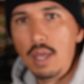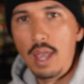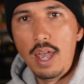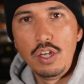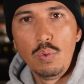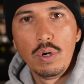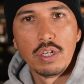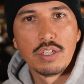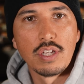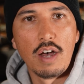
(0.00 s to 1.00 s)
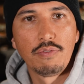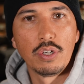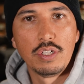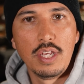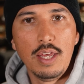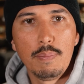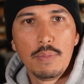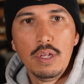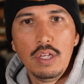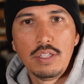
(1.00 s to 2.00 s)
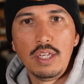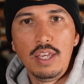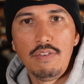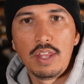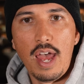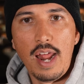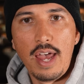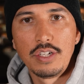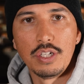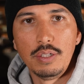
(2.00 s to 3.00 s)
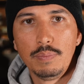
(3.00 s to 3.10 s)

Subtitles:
and you want a softer tip to give it that action.